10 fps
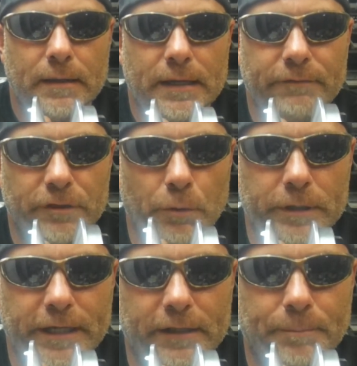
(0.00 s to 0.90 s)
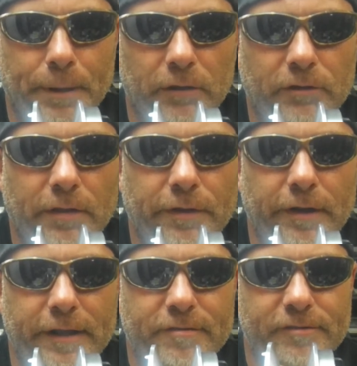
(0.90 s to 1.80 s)
even though when you get the belt on there,
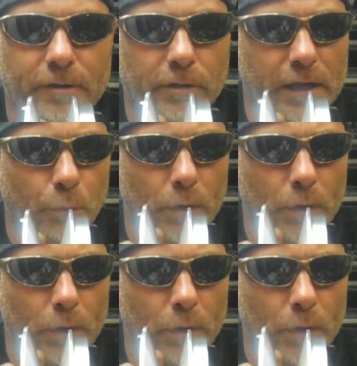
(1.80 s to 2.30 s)
it's still kind of